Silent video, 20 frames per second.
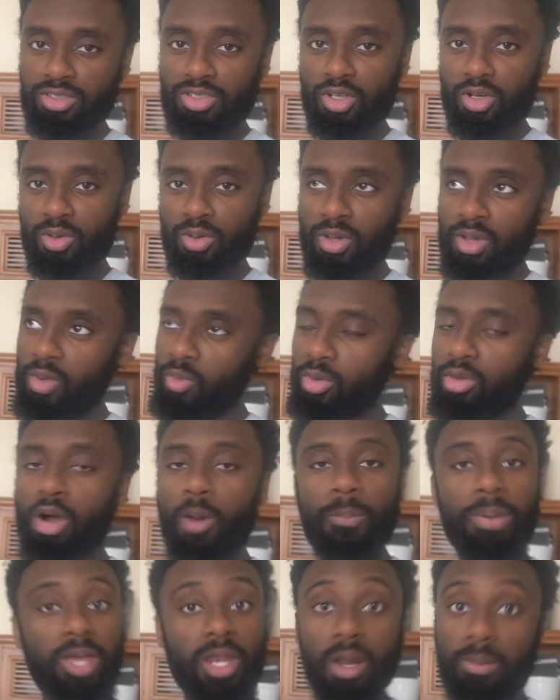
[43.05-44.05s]
So we're
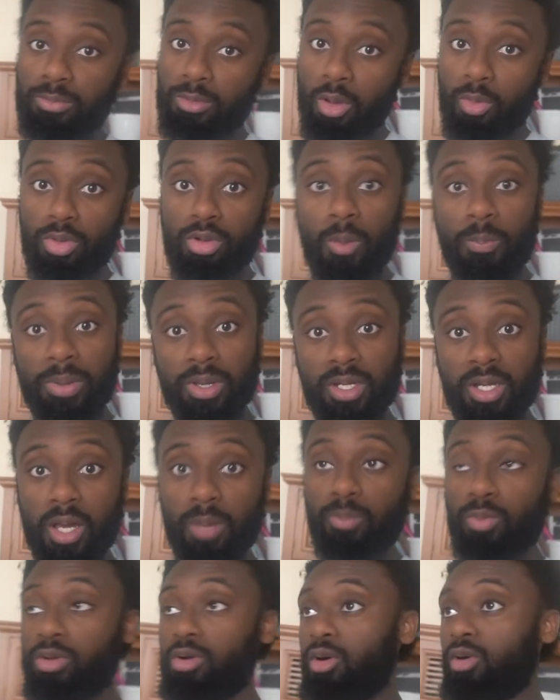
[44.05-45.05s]
gonna pick it up though. We're gonna pick it
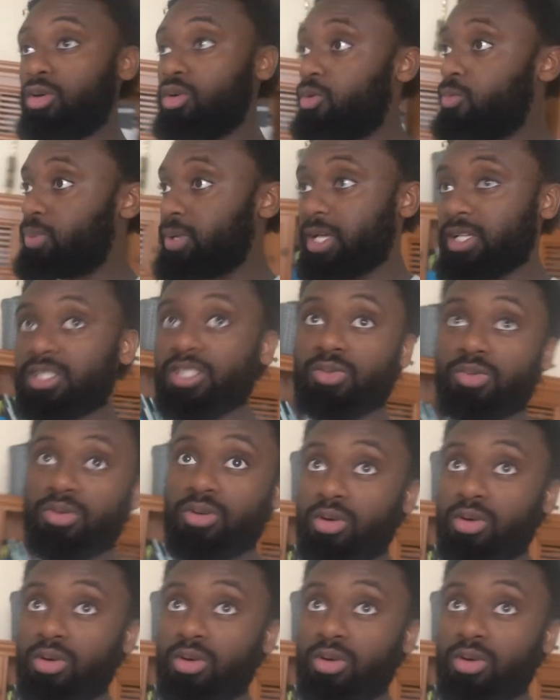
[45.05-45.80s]
up. We're gonna go places.